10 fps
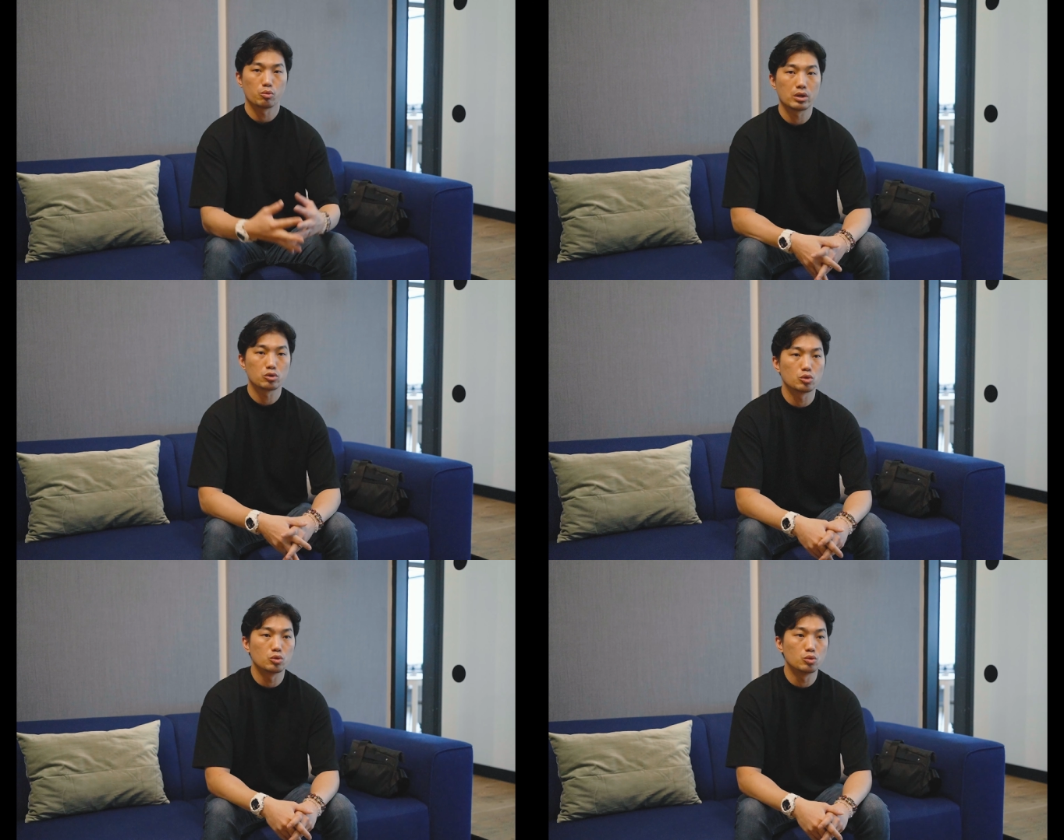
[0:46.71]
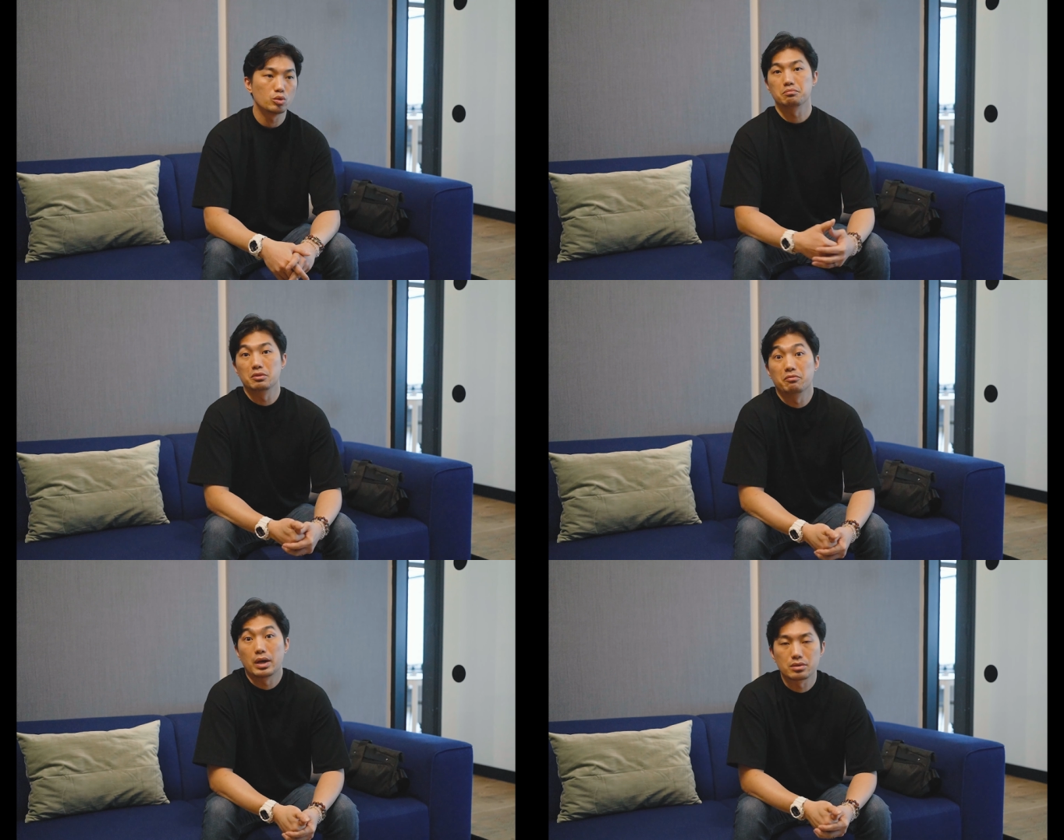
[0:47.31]
way to
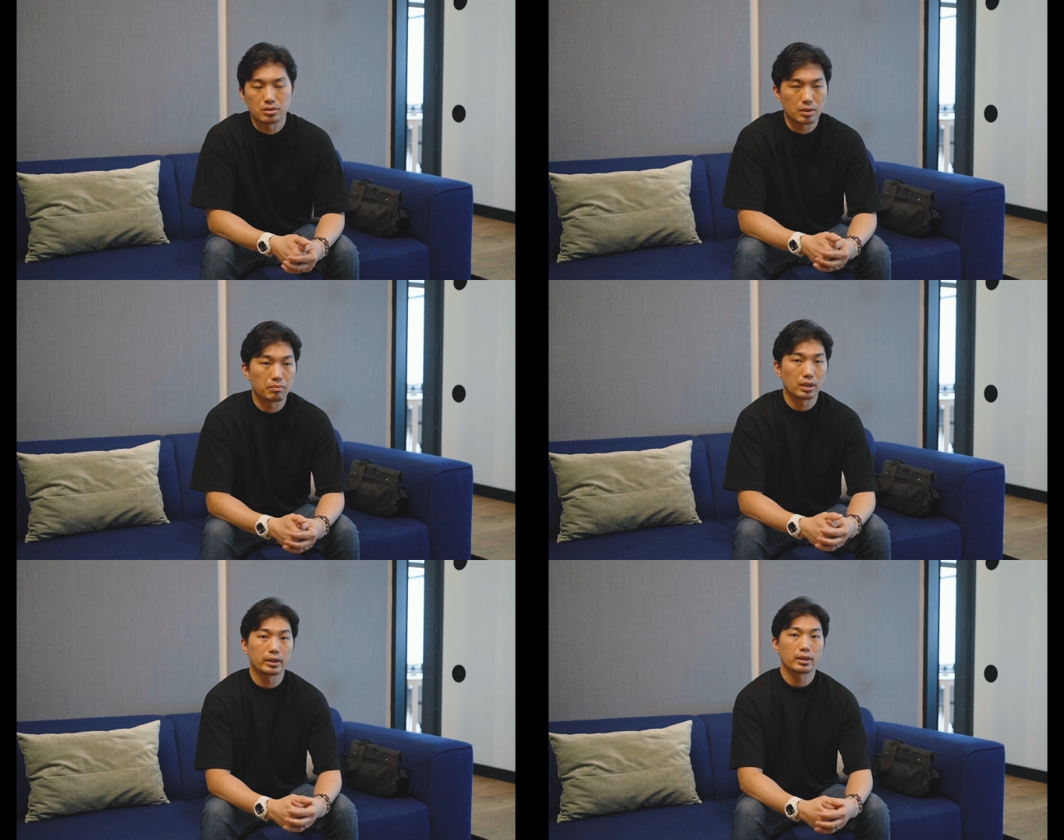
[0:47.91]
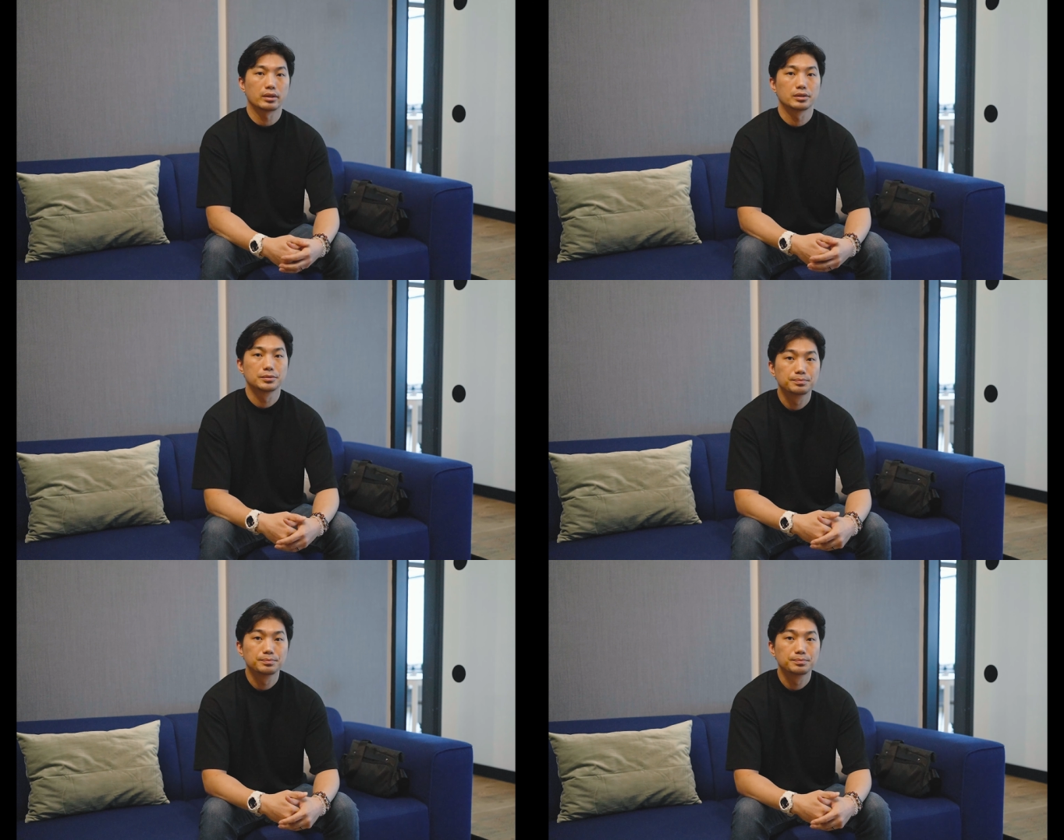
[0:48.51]
invest or something like that.